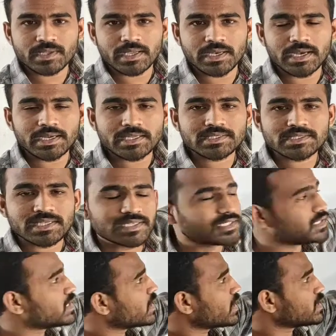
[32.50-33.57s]
Let us
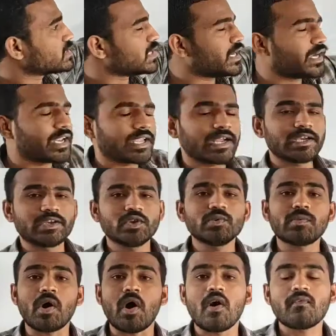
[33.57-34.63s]
consider a cylindrical
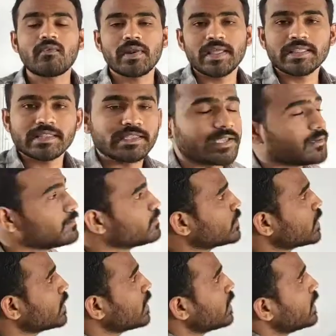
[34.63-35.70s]
tube of length L.
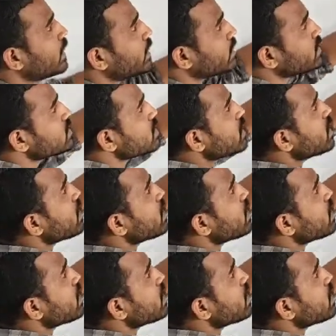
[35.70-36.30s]
Let us